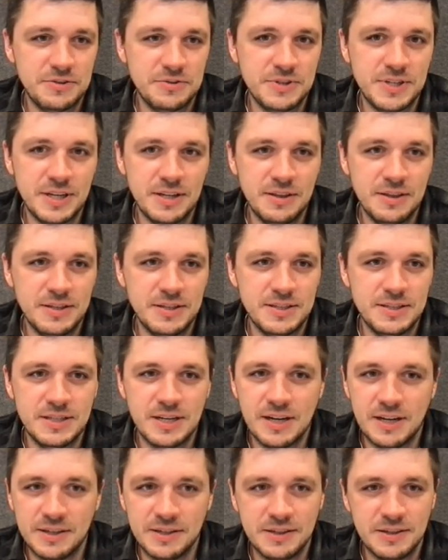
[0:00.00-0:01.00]
to get this
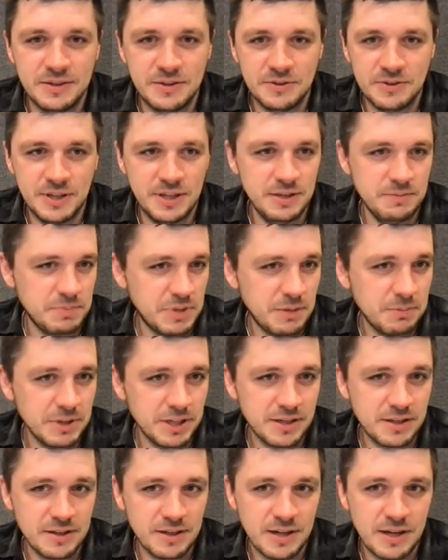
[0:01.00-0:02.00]
done on any
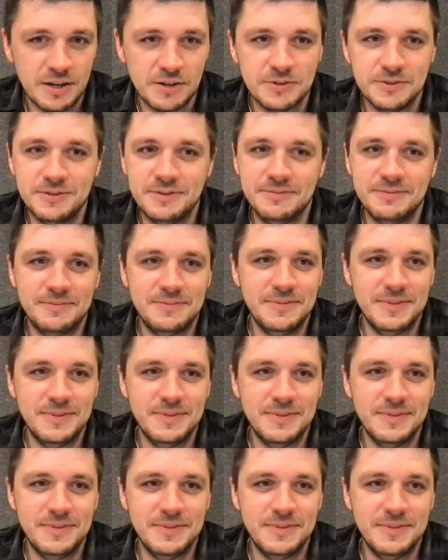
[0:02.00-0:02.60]
public cloud,